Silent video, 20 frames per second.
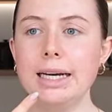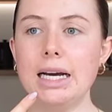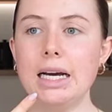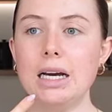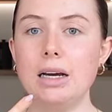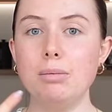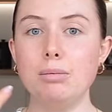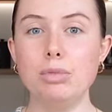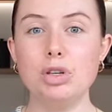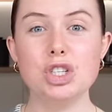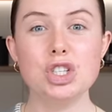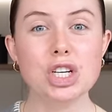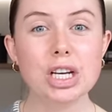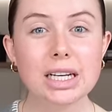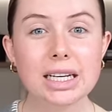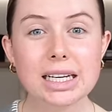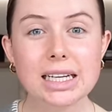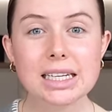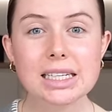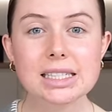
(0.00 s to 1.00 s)
um,
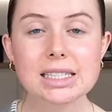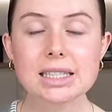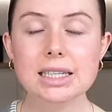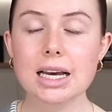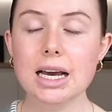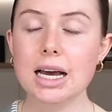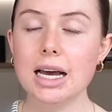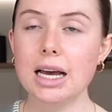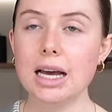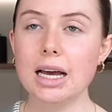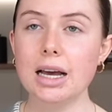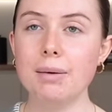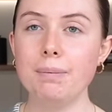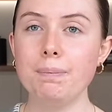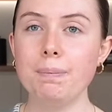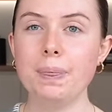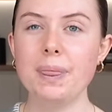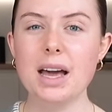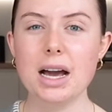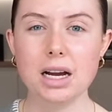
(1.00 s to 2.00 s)
chilies,
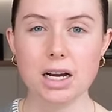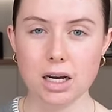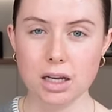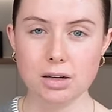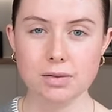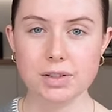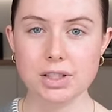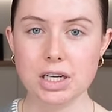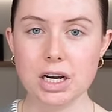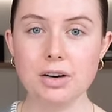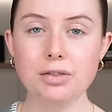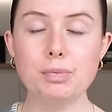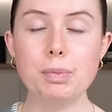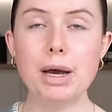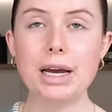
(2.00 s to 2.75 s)
um, that kind of stuff.